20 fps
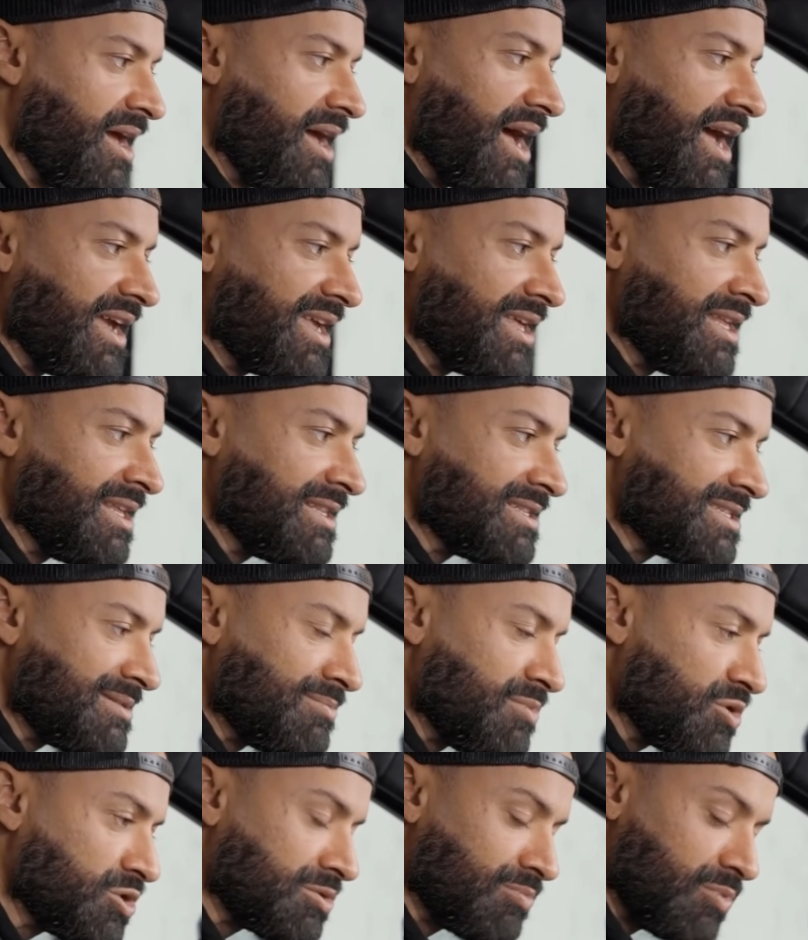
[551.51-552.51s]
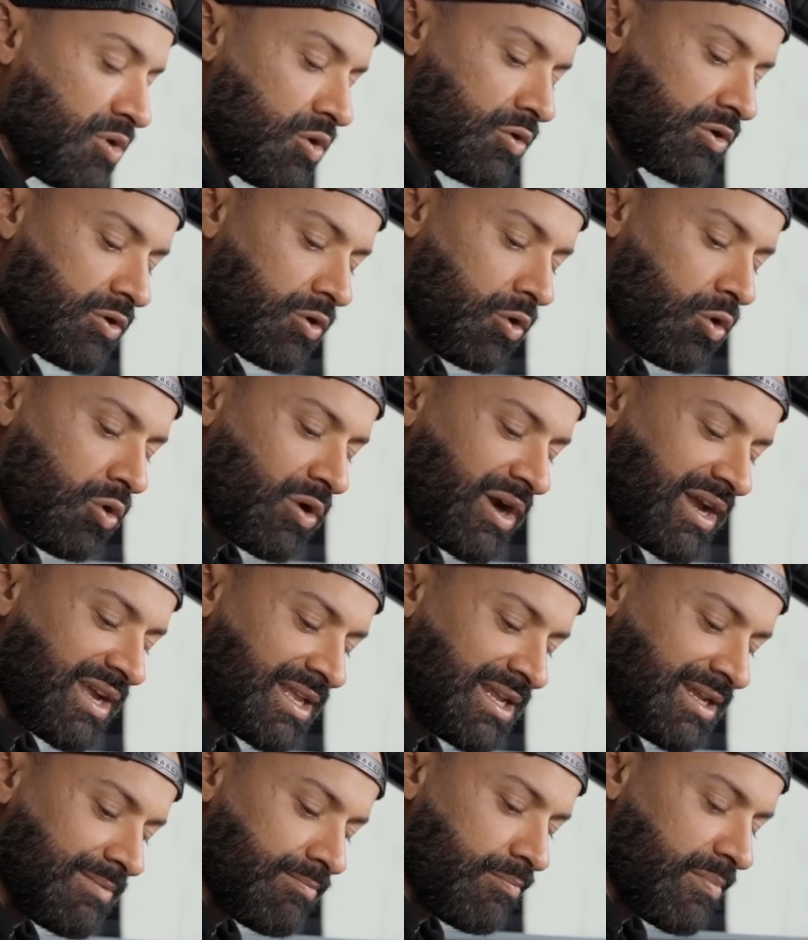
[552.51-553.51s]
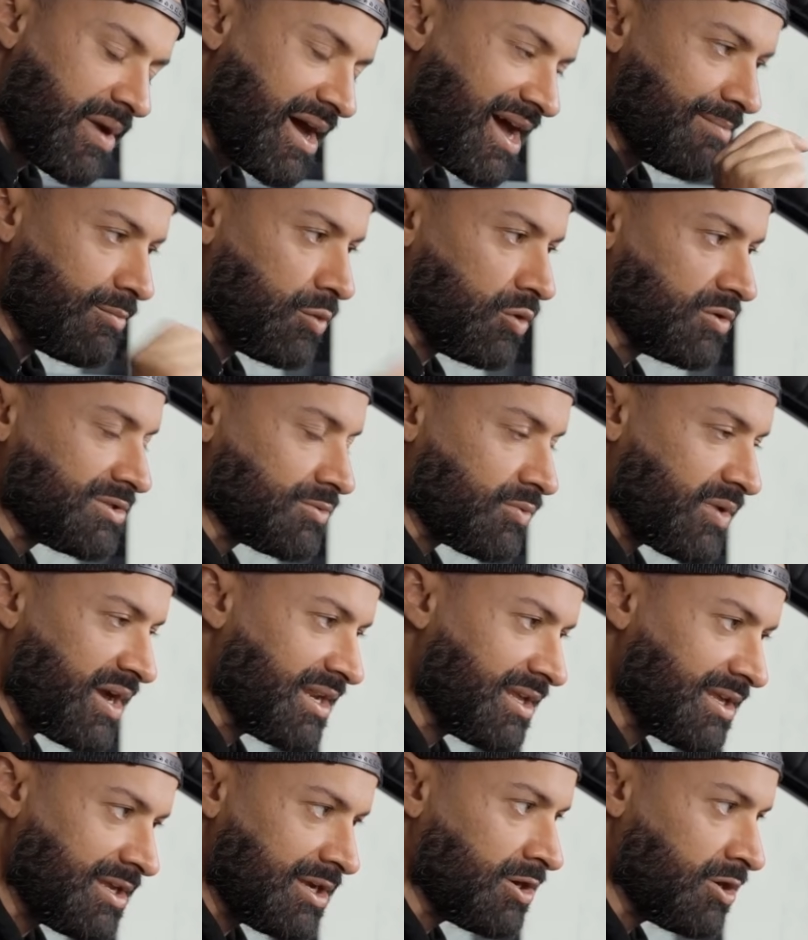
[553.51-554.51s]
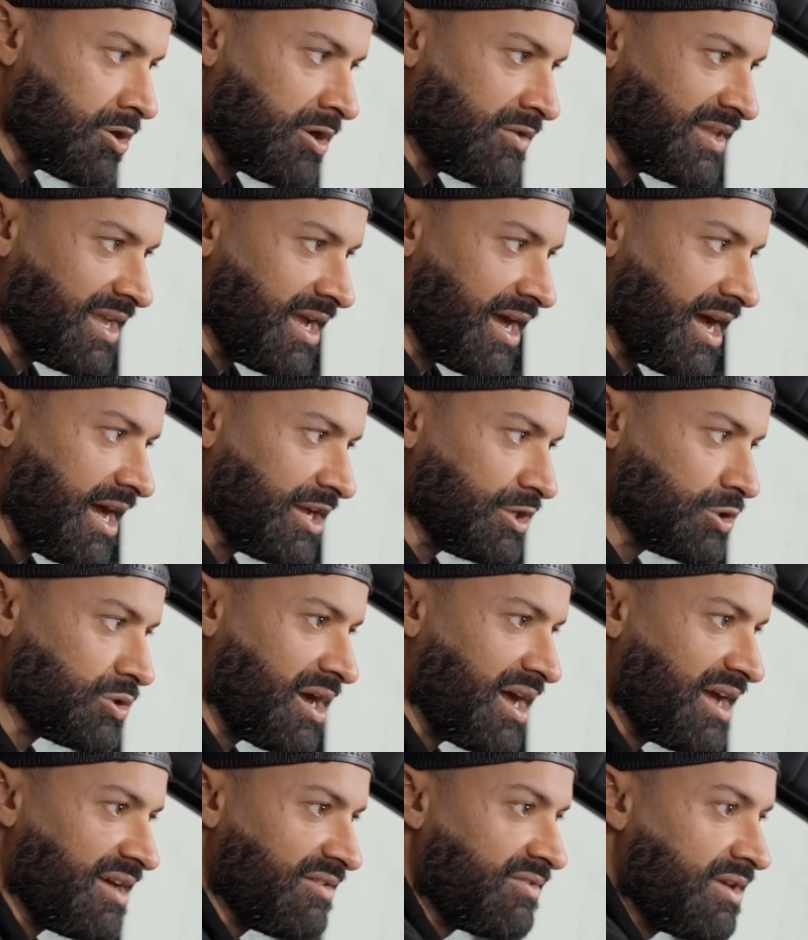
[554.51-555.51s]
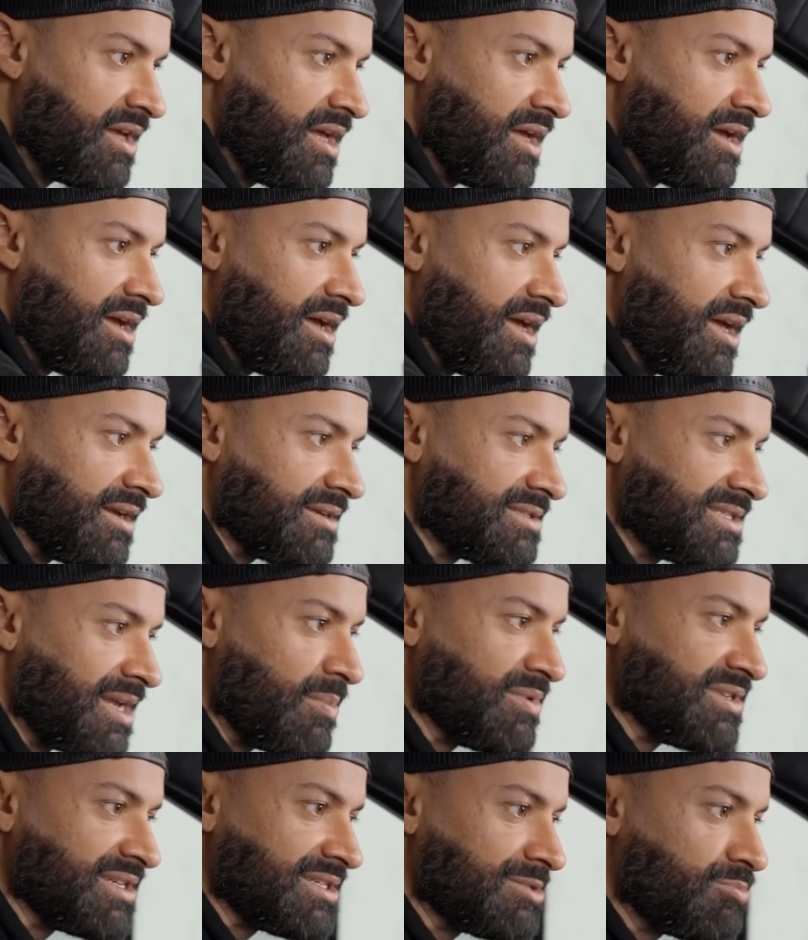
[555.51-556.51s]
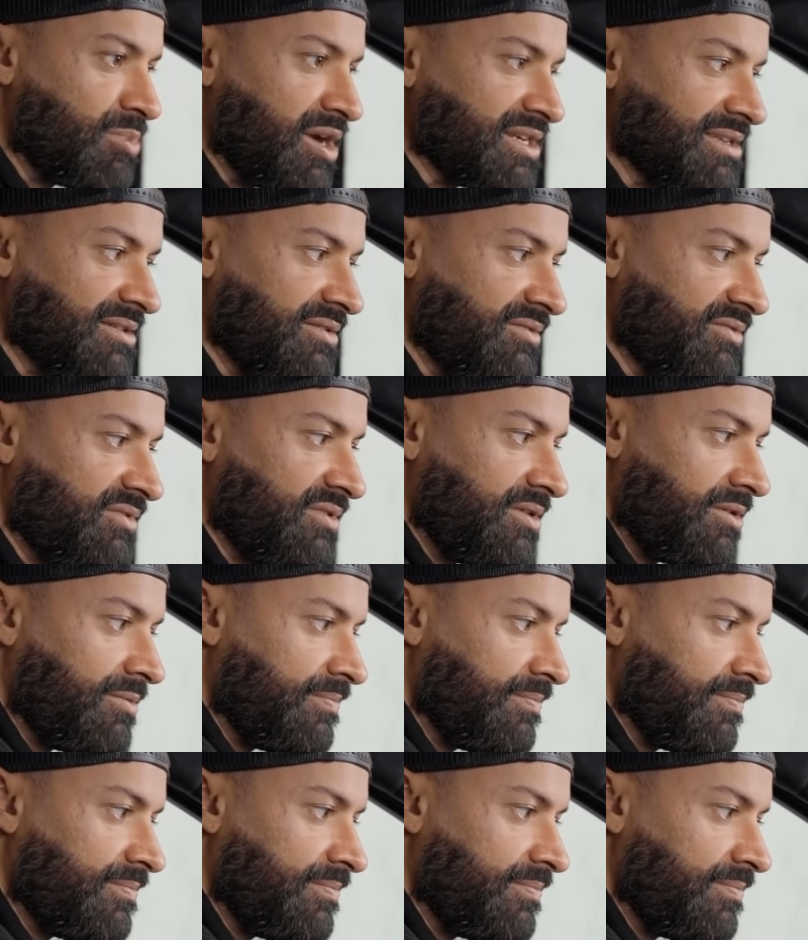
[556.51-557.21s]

I can hit switch mode, or I can hit my modes right here on the iDrive. Next up is expressive,